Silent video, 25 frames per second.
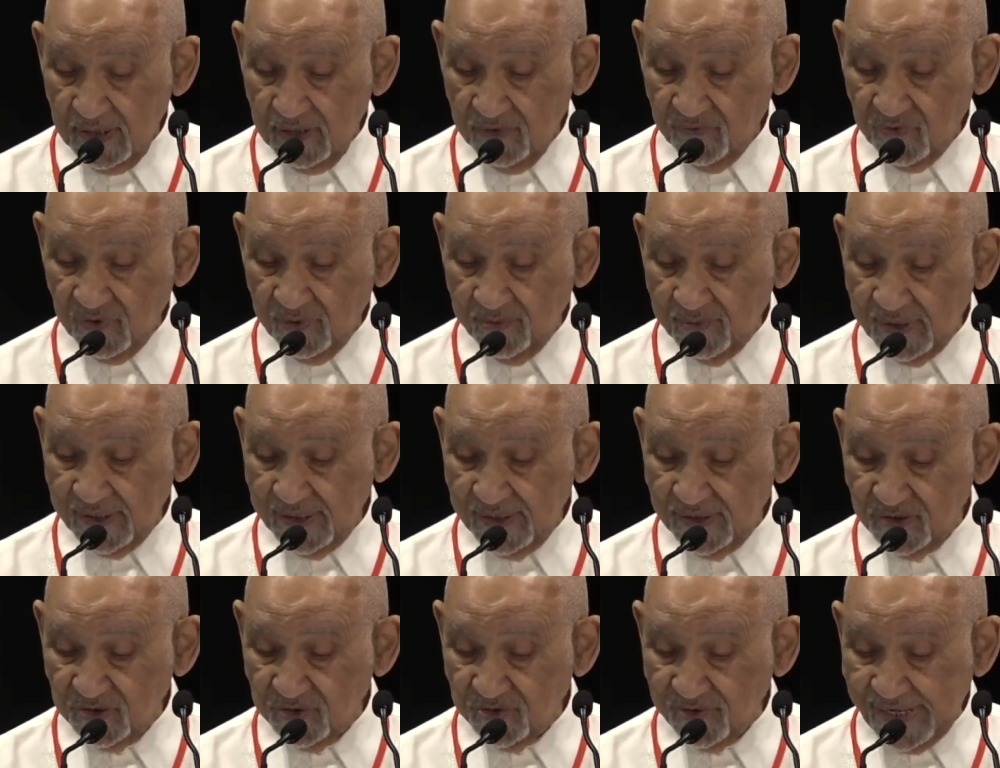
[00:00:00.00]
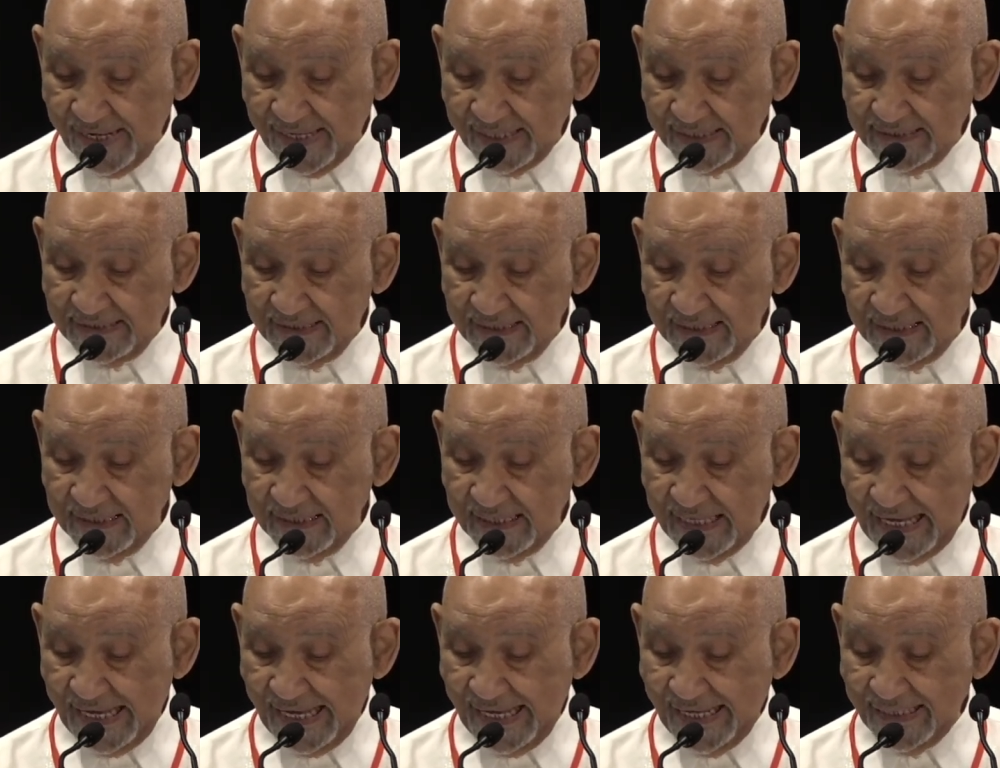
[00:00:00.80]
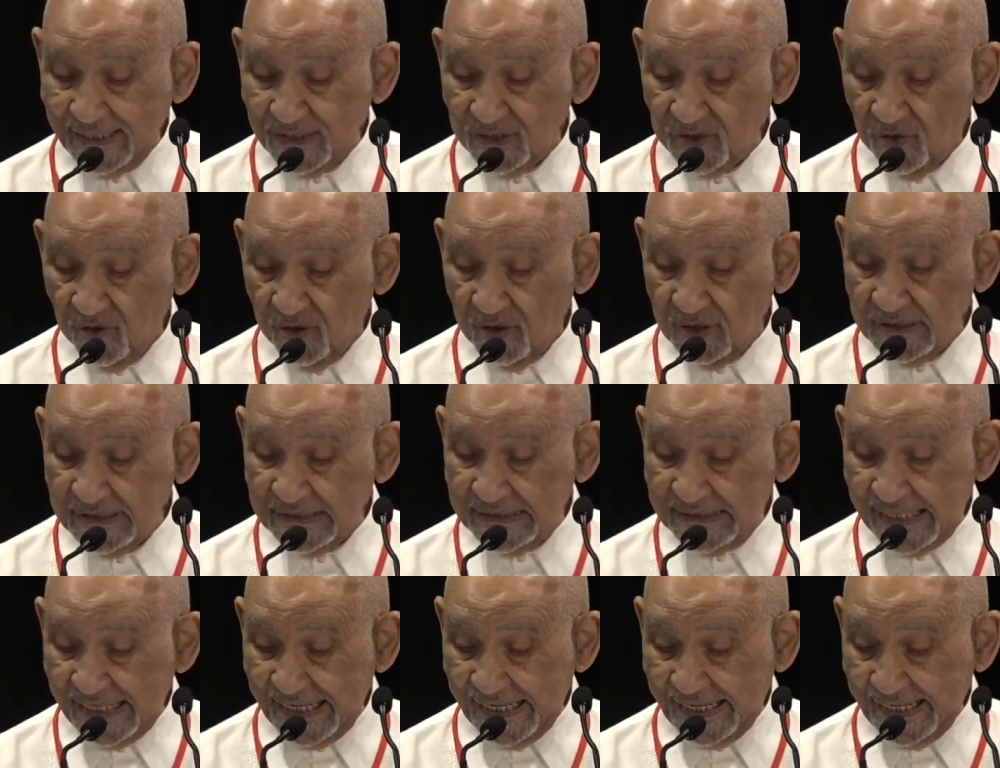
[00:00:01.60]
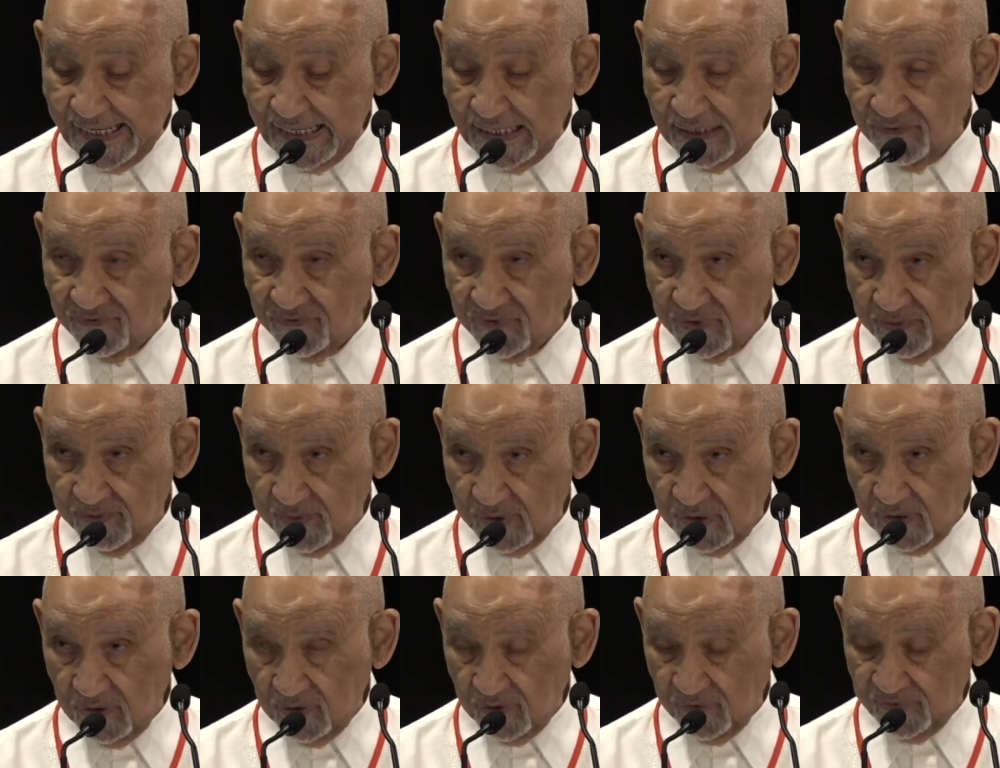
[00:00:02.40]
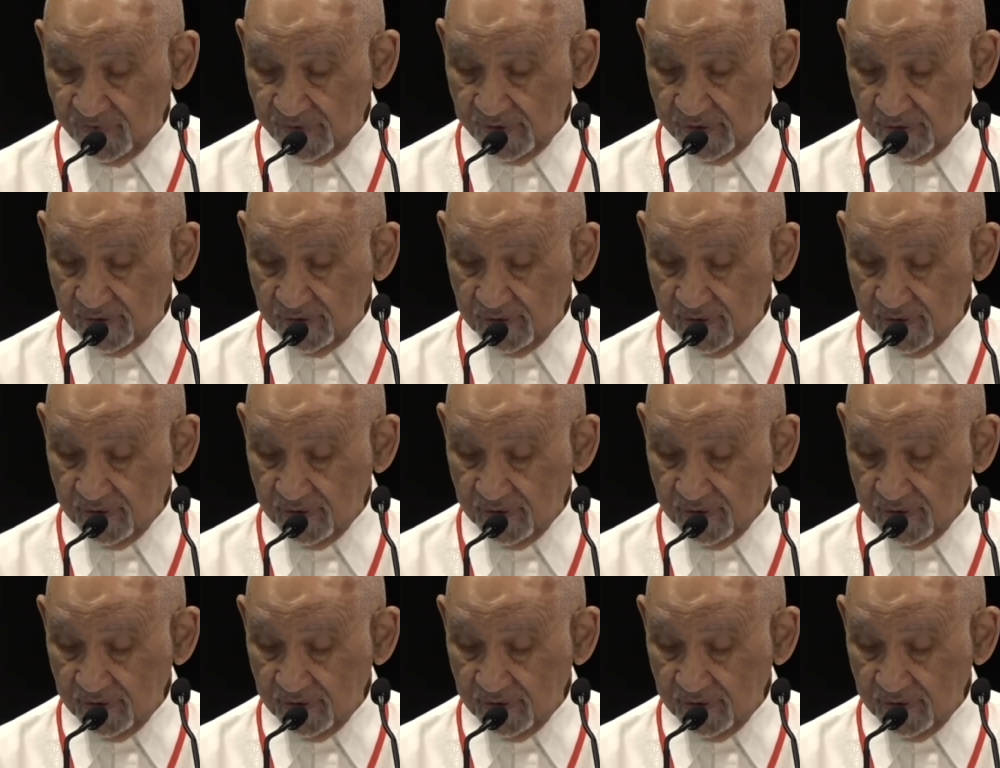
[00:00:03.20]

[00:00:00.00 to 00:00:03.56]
from contracting and or dying from COVID,